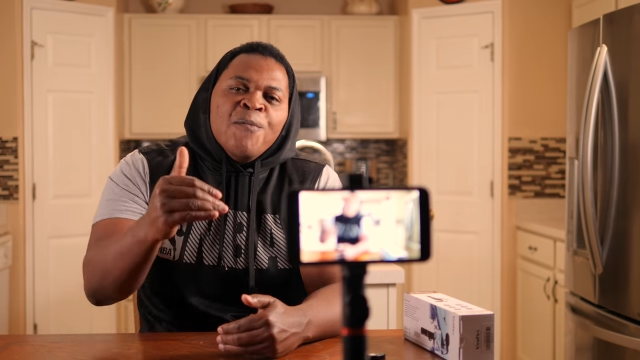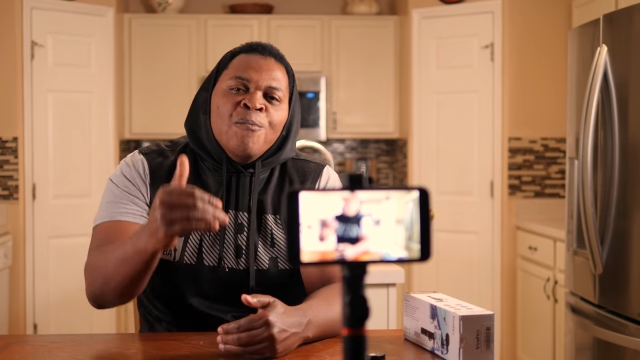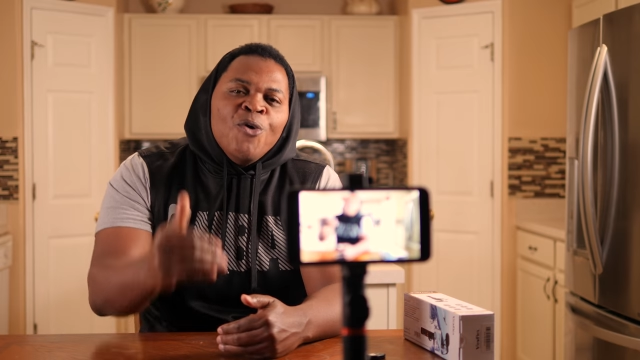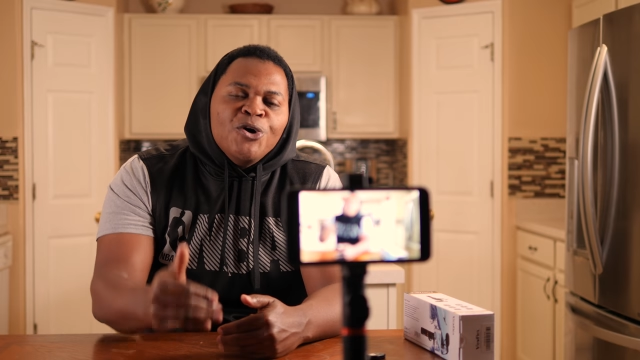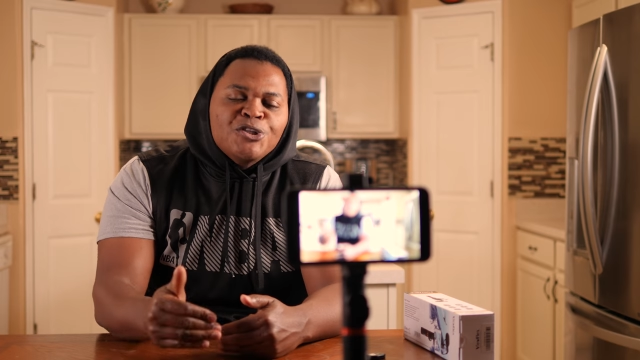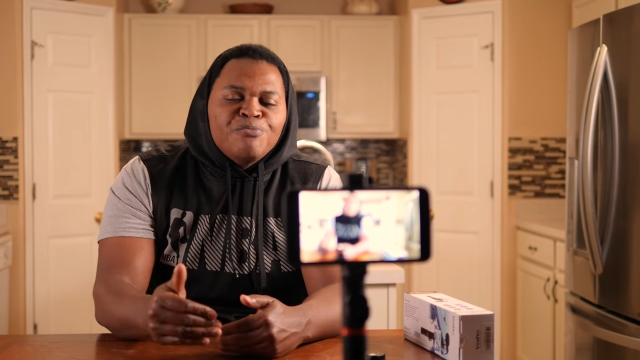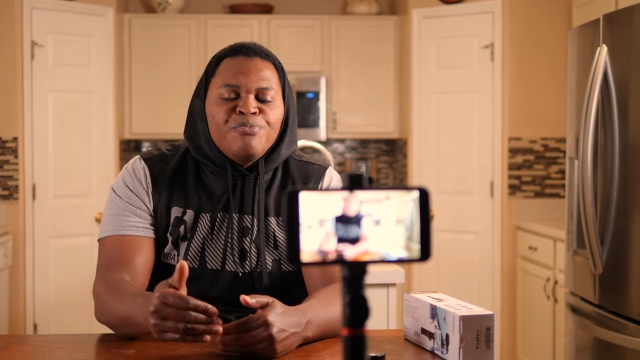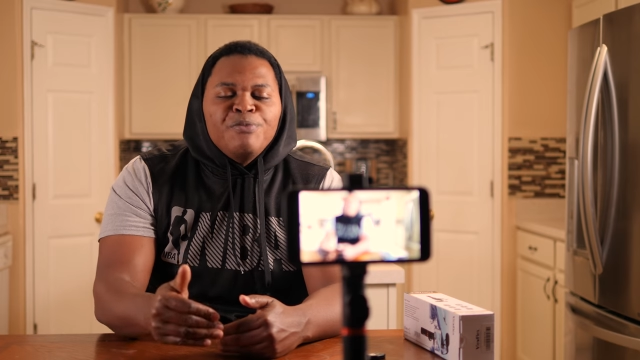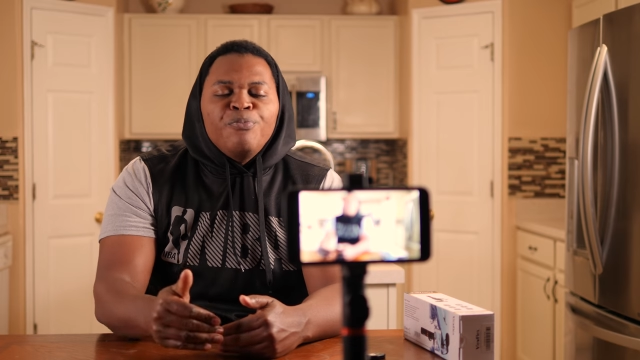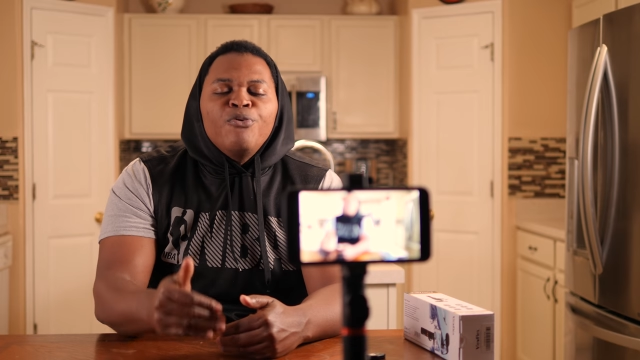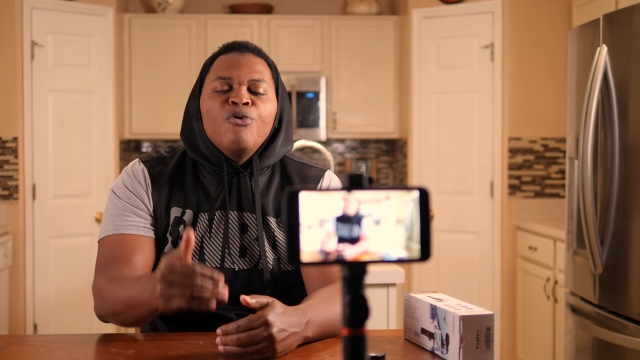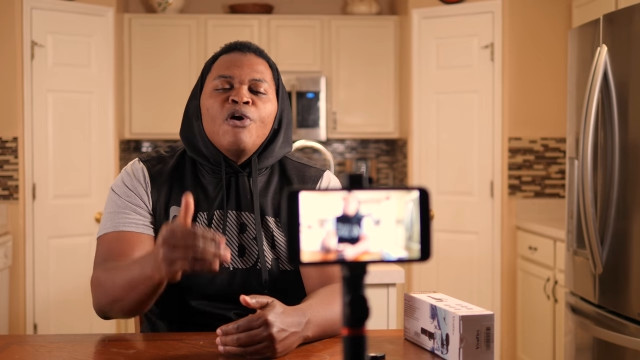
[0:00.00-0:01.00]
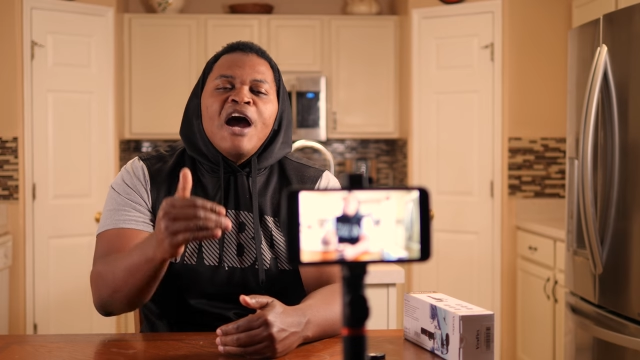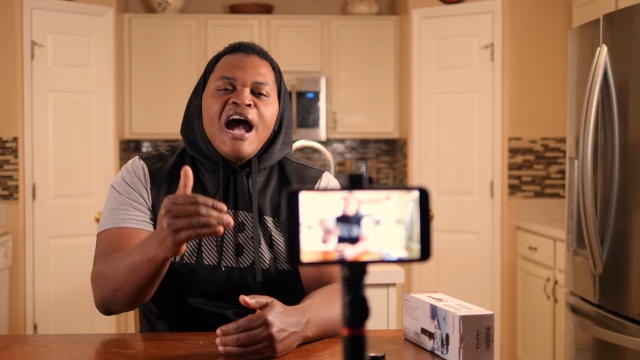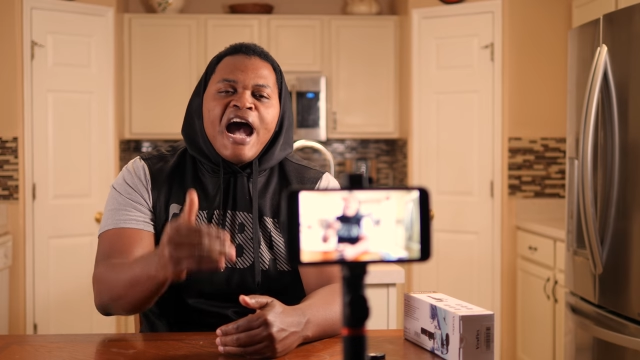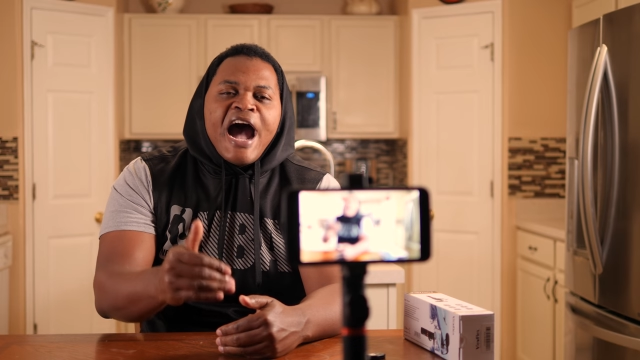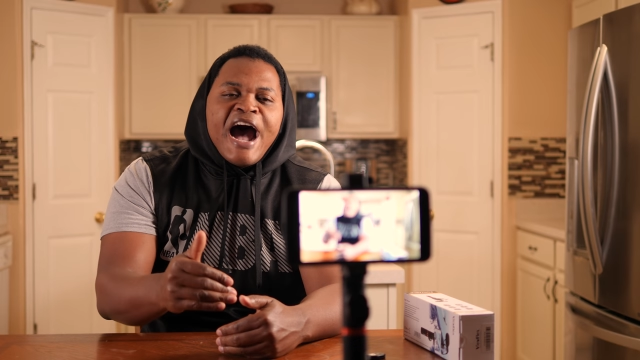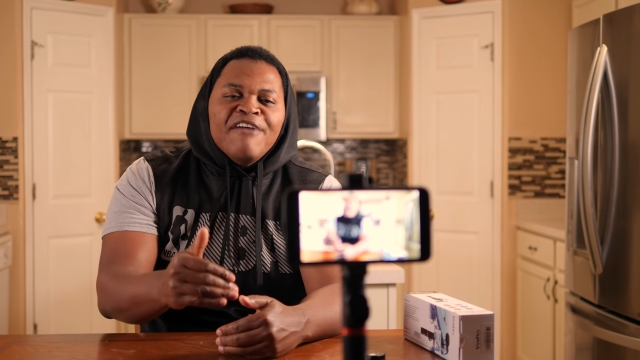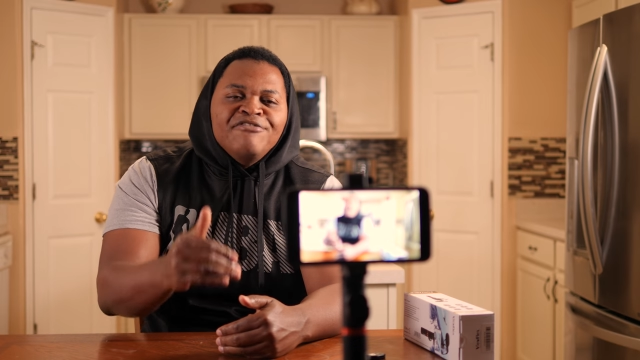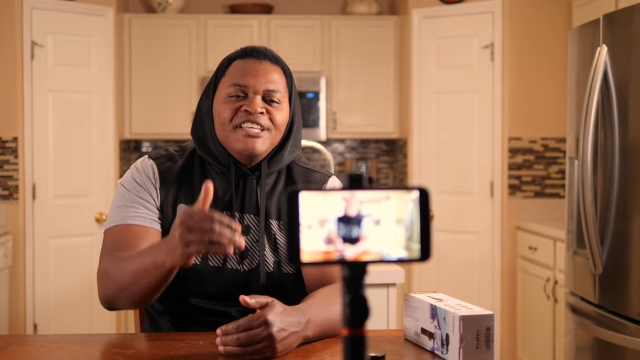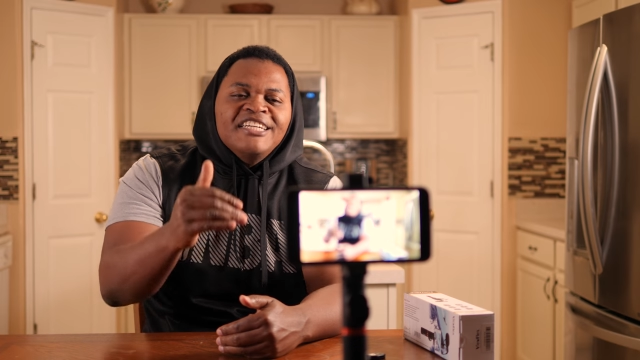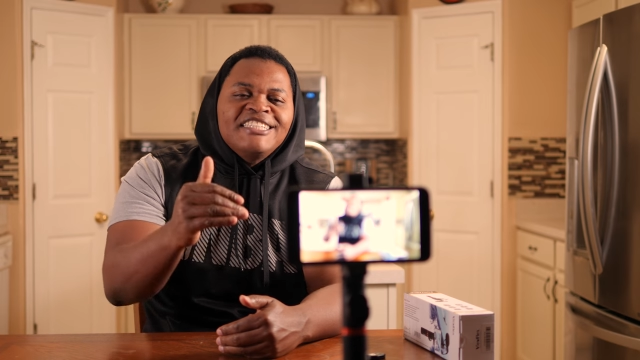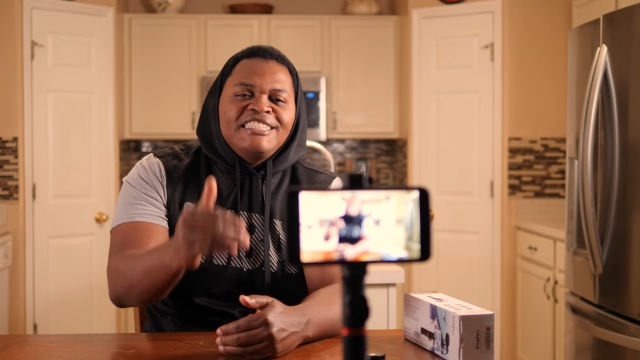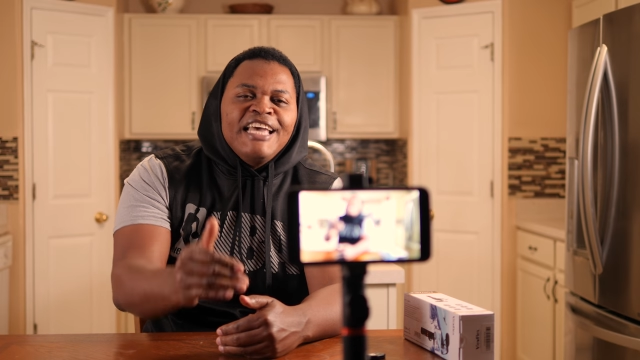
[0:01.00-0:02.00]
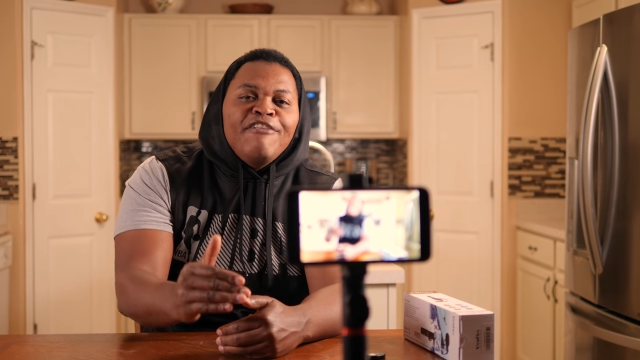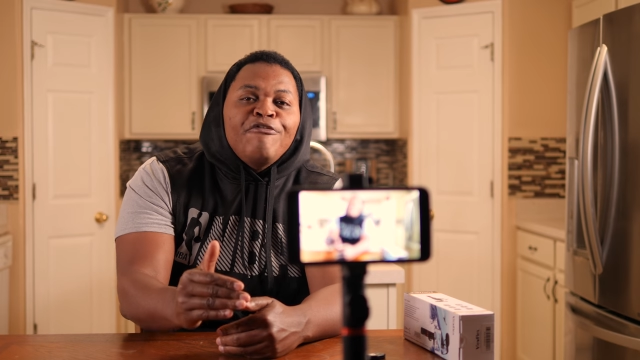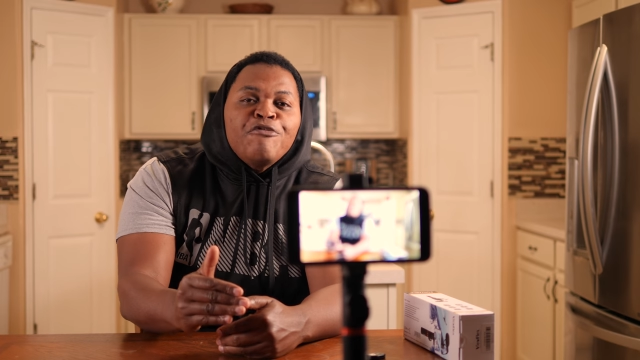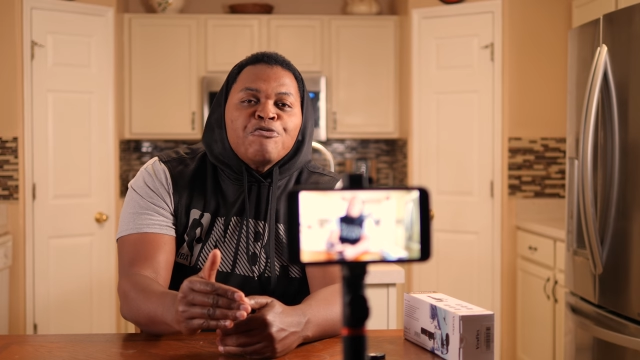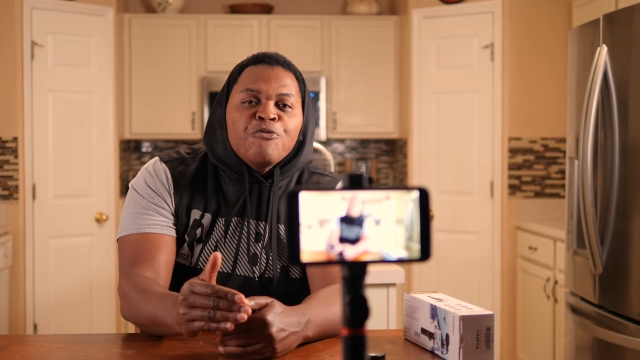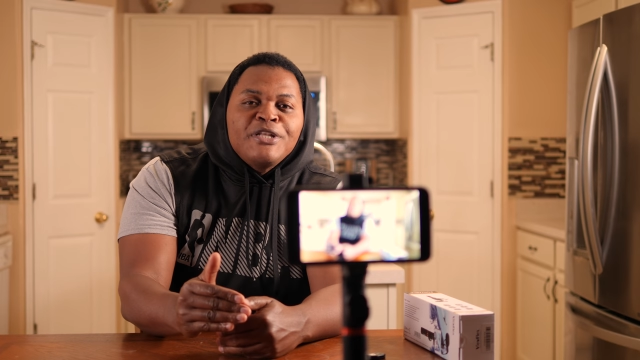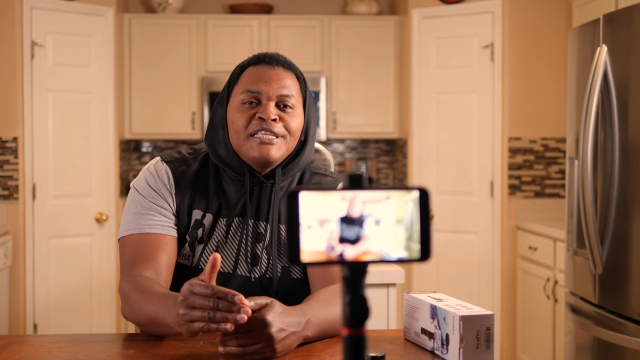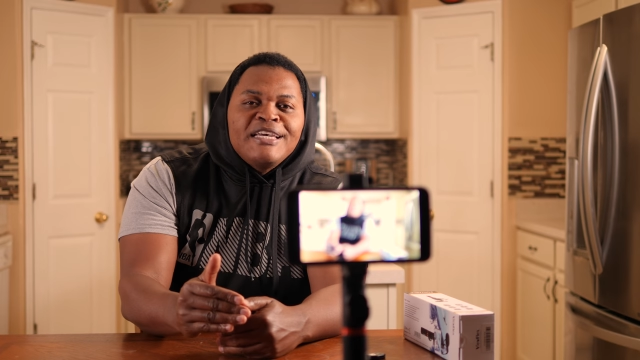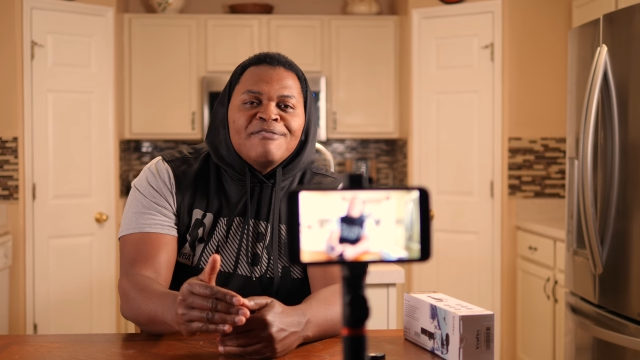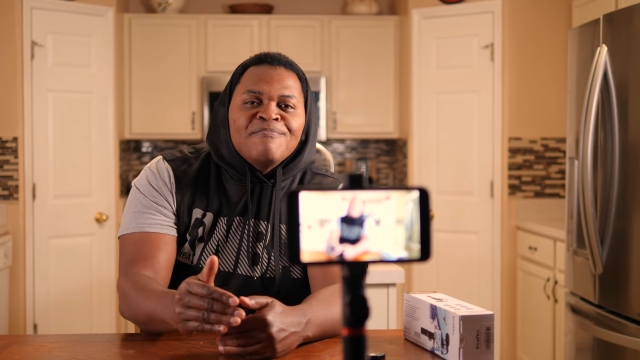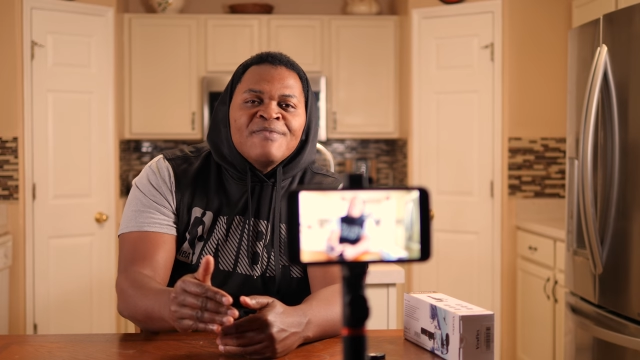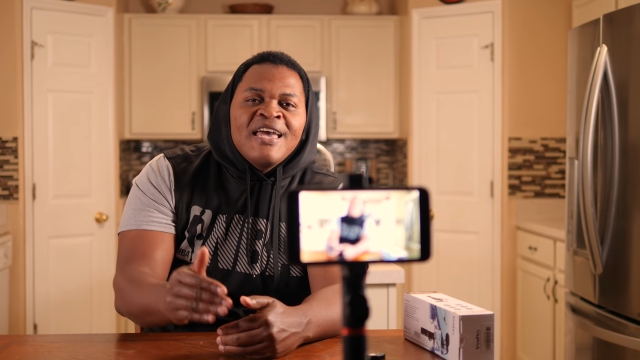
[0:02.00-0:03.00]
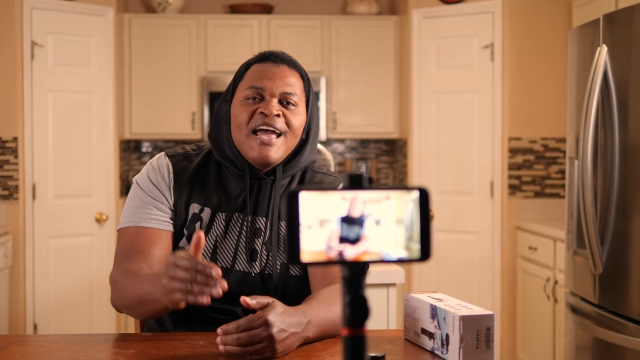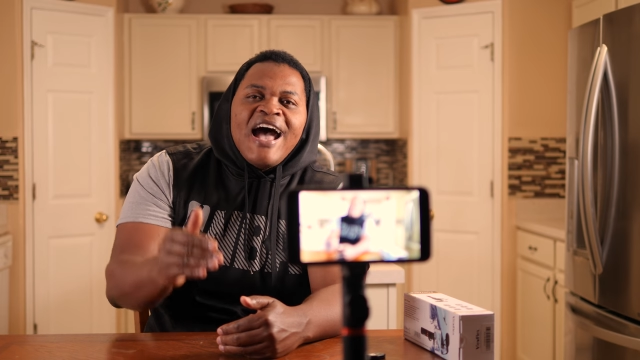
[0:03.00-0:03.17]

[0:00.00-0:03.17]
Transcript: Most people have their cell phone with them